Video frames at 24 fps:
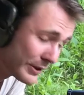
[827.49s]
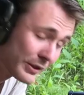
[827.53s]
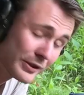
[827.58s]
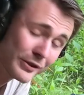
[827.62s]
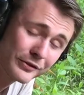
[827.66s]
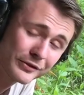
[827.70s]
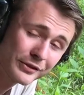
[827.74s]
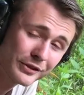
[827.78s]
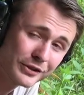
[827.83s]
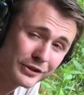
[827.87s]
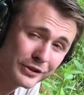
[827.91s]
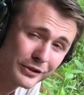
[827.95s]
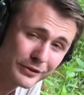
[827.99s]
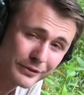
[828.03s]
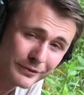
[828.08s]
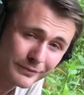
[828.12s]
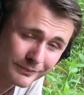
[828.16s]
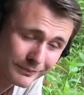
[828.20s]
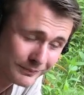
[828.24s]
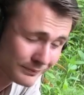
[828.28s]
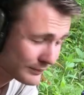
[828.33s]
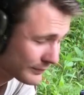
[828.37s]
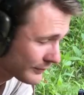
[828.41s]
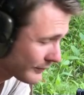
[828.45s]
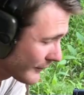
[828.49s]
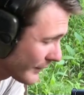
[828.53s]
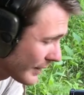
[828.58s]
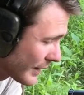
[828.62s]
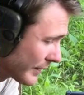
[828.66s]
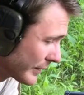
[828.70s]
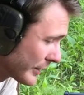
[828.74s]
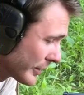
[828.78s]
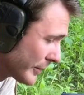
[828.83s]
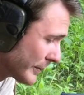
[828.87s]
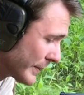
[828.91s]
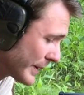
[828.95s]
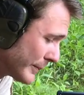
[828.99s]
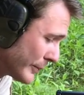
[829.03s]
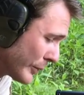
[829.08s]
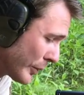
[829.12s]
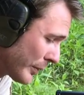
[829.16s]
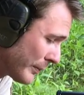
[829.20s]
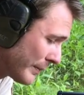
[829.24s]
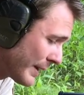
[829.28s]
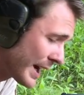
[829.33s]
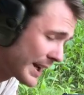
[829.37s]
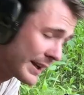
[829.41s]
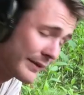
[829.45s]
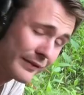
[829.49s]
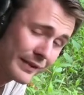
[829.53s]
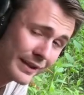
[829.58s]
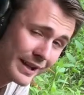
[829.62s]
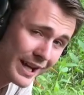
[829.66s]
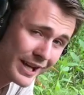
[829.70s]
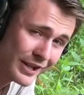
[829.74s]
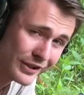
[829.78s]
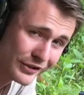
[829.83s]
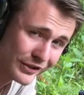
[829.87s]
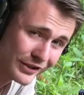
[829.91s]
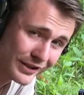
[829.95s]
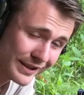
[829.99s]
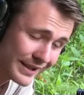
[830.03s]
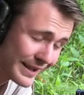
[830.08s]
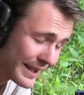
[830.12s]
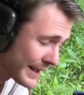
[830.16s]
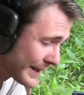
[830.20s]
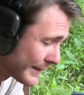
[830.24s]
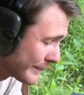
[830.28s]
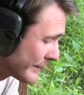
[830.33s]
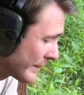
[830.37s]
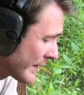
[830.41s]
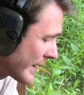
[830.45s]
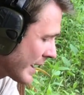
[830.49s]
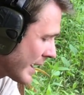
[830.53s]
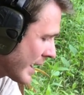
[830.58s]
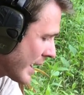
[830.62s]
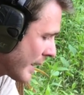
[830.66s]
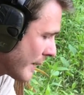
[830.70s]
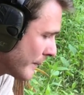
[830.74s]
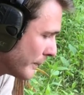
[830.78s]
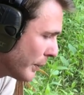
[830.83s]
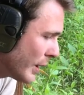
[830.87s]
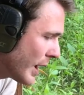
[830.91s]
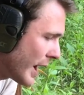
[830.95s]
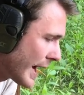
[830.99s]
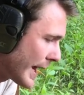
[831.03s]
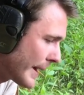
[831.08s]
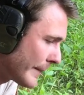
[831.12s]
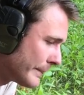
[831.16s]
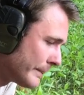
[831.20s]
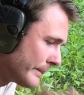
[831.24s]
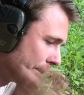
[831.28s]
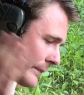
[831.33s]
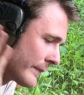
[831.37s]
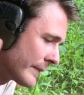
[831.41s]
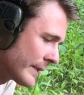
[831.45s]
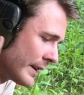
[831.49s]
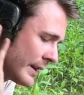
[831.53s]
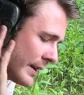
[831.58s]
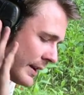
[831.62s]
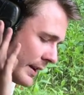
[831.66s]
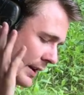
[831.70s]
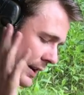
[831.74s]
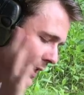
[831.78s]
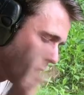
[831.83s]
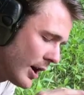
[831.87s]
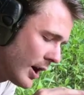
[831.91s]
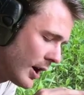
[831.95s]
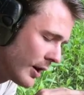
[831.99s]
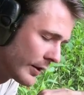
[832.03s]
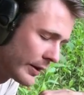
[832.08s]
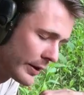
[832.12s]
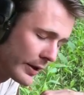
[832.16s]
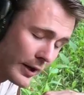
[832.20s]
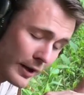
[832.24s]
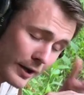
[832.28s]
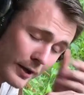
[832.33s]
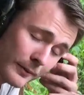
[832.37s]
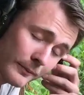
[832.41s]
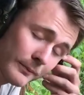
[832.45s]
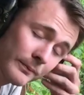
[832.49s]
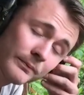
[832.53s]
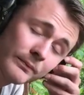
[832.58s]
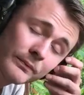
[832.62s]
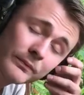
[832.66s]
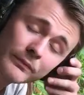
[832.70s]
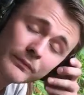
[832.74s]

been used to shooting a little bit more magnification today. But, all in all,